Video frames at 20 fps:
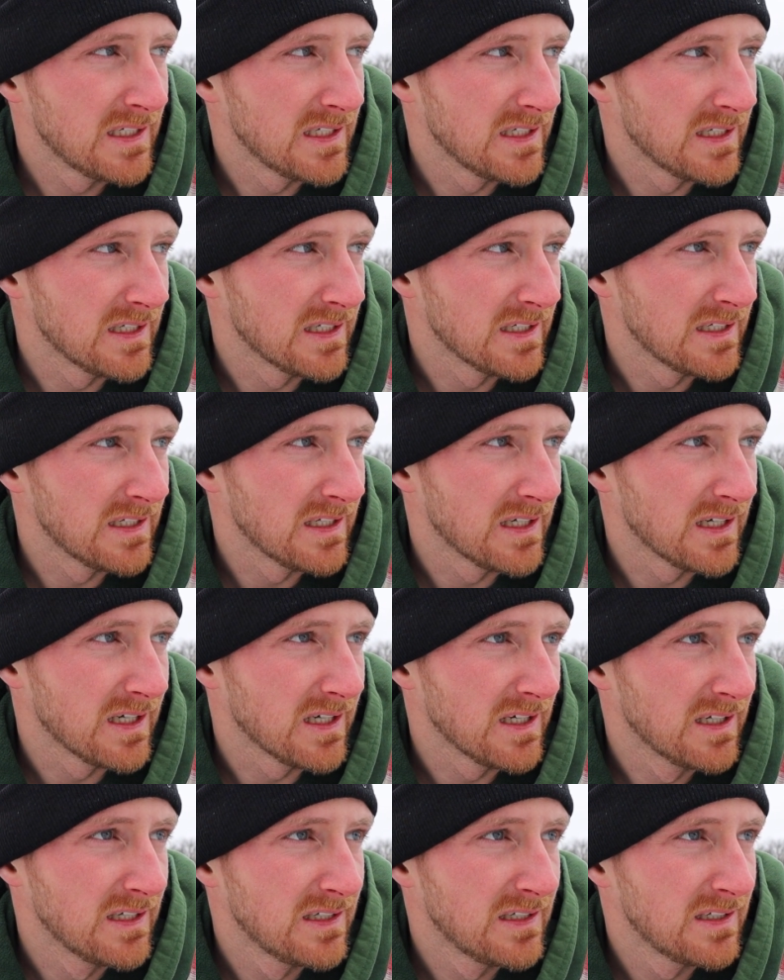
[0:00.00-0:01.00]
and
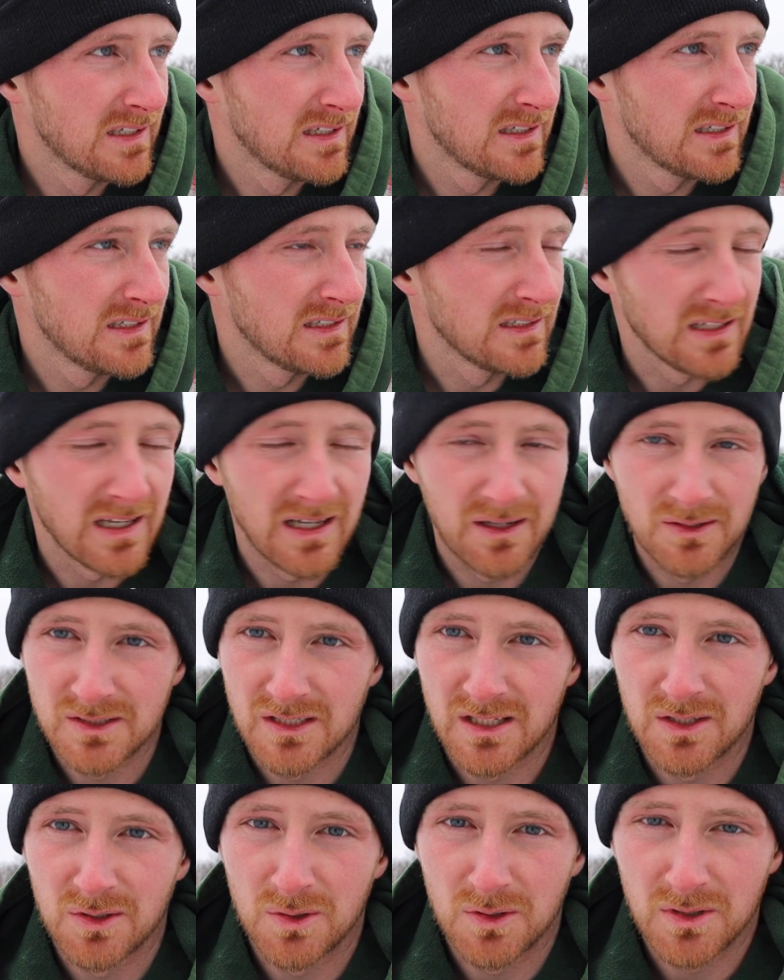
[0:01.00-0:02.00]
it was
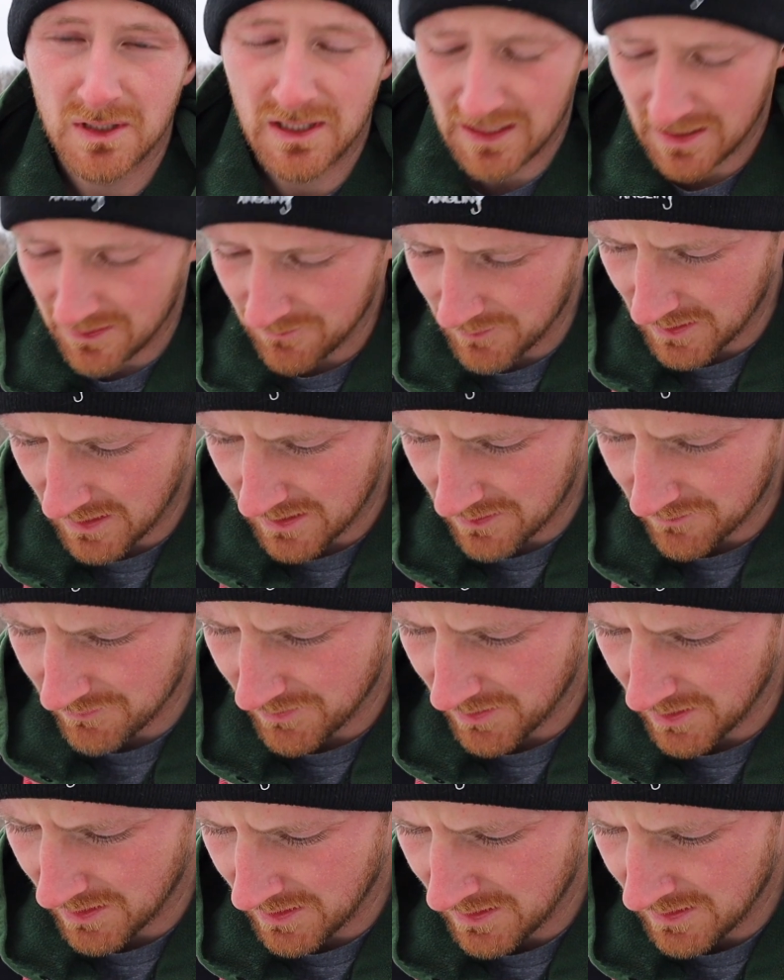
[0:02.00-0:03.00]
a whole heck of a lot of
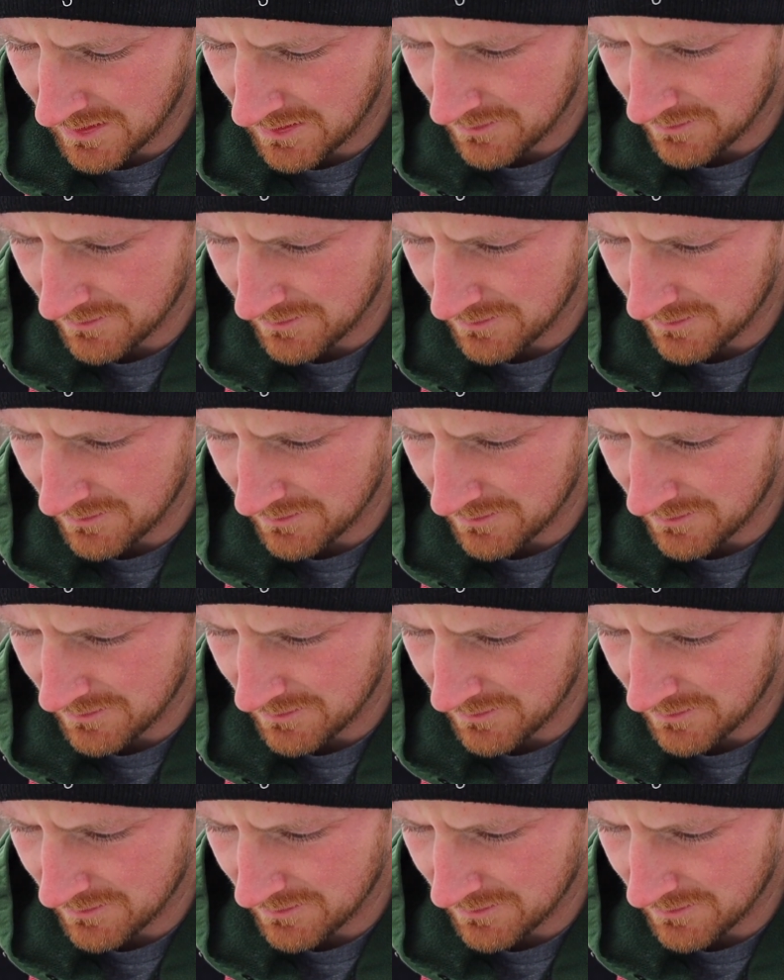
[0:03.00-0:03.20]
fun.